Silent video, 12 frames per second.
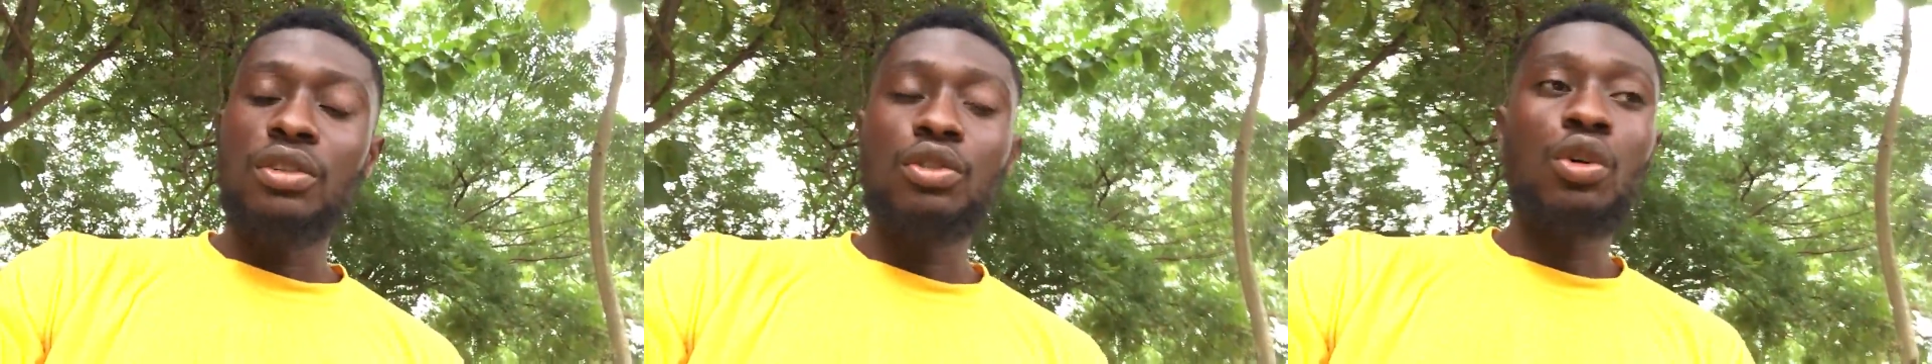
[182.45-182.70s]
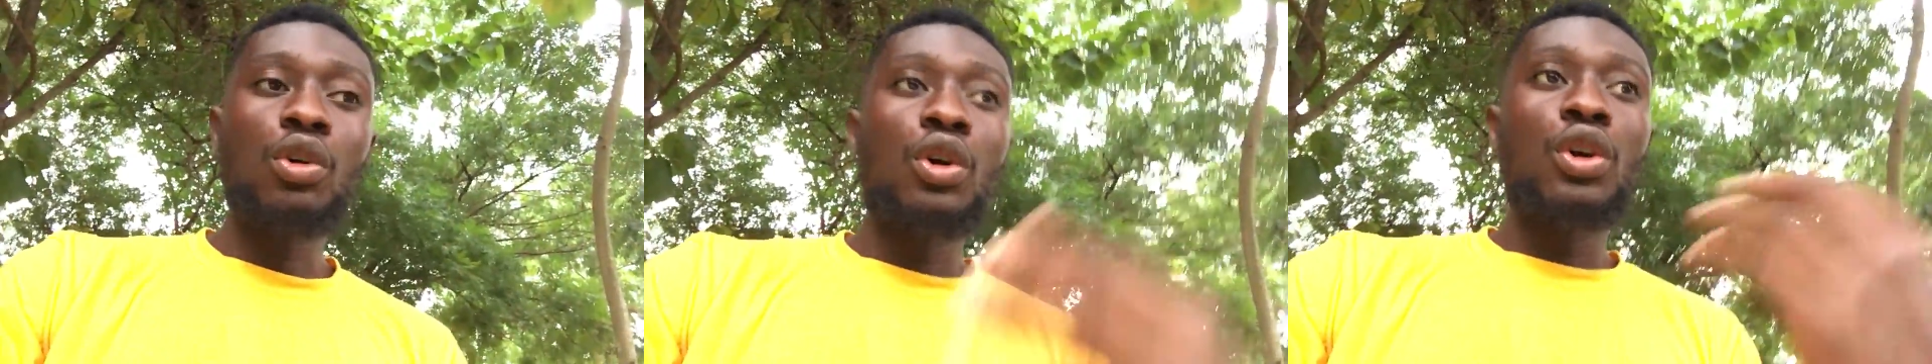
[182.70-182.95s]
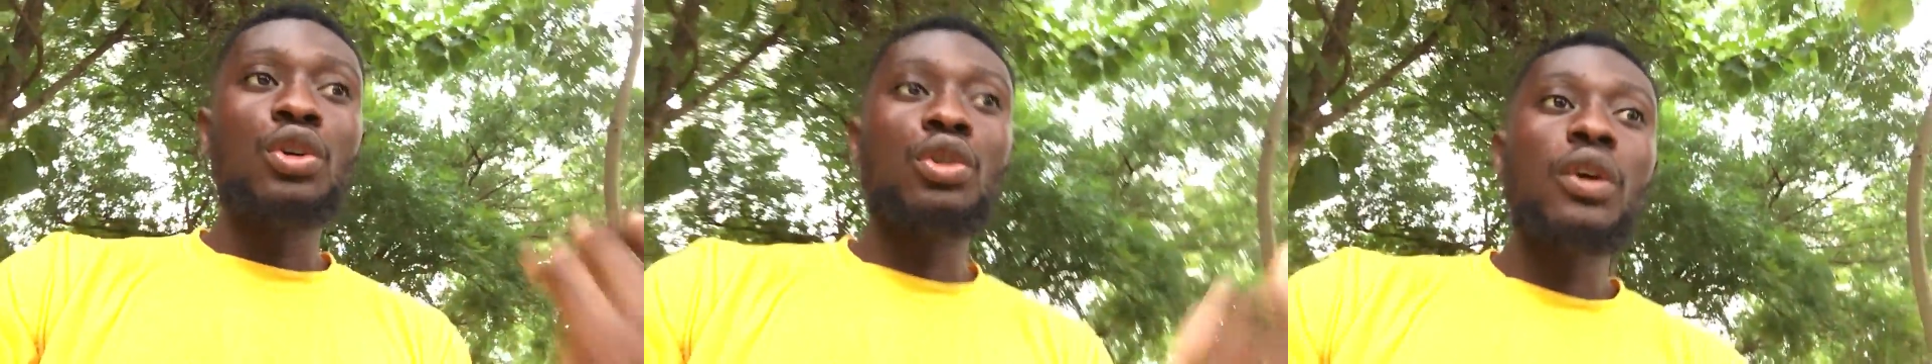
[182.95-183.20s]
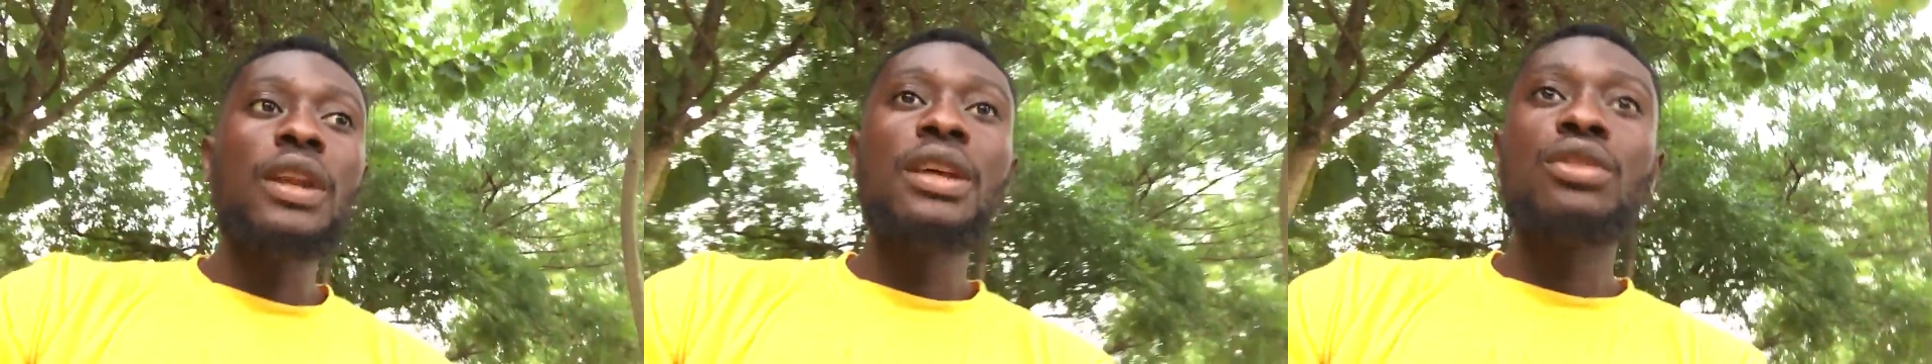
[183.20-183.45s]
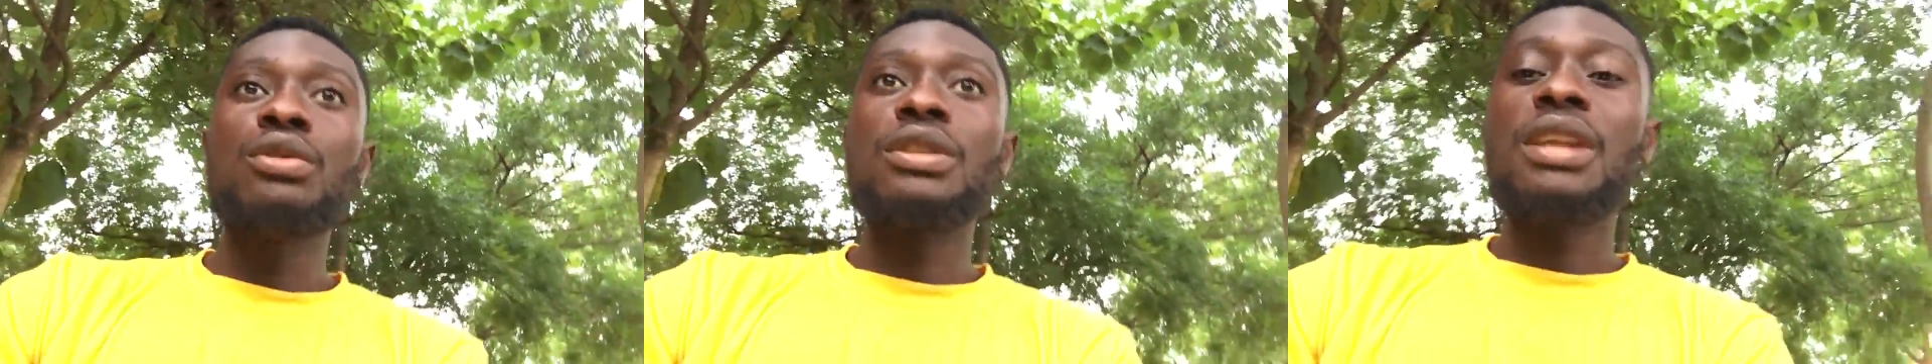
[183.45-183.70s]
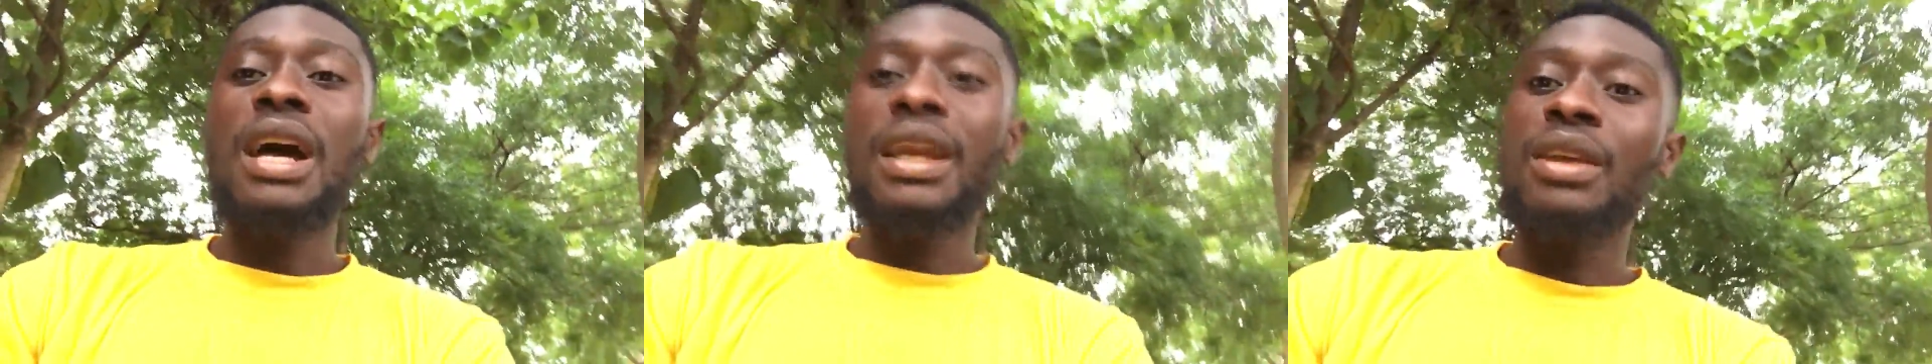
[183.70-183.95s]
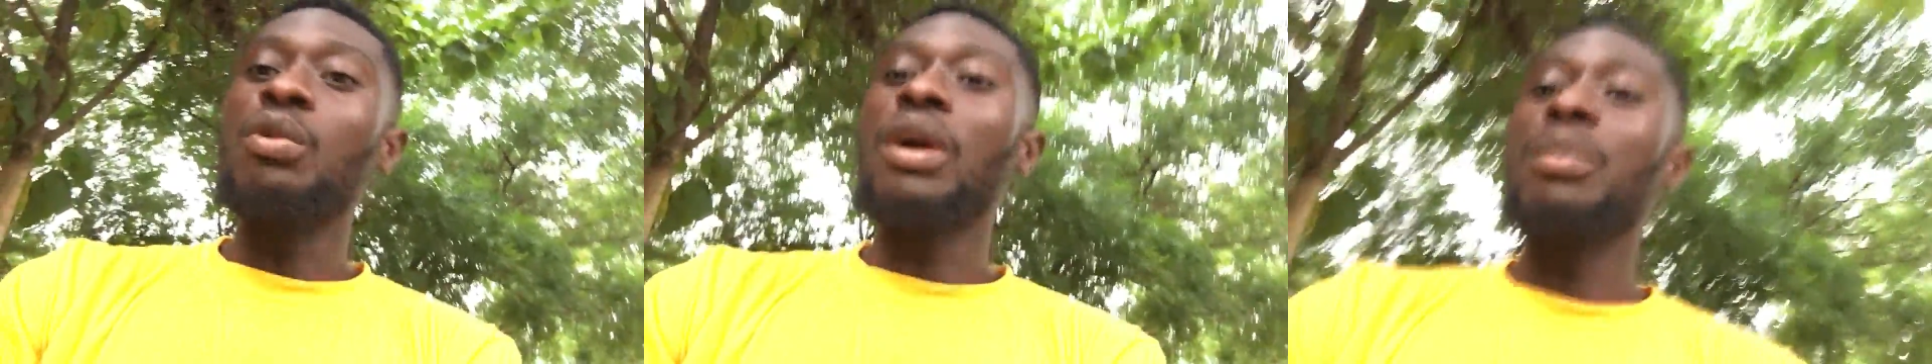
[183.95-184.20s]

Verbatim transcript: So you don't need to stuck in